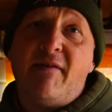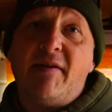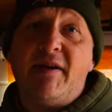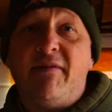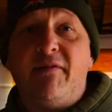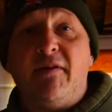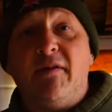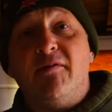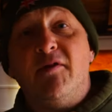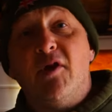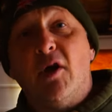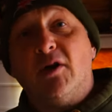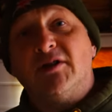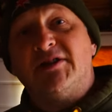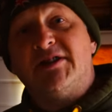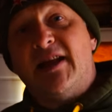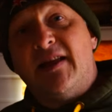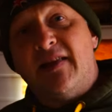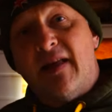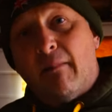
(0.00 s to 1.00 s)
And if you've not
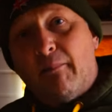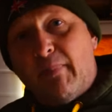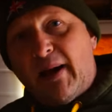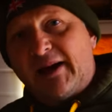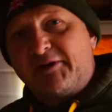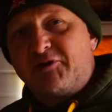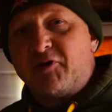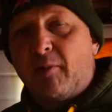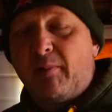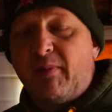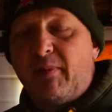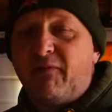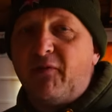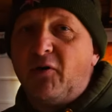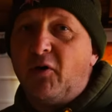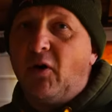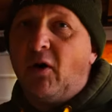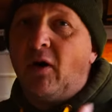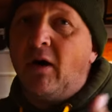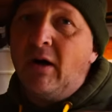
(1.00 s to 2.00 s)
seen that backdrop
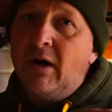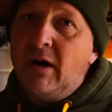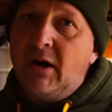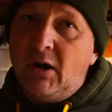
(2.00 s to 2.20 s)
before,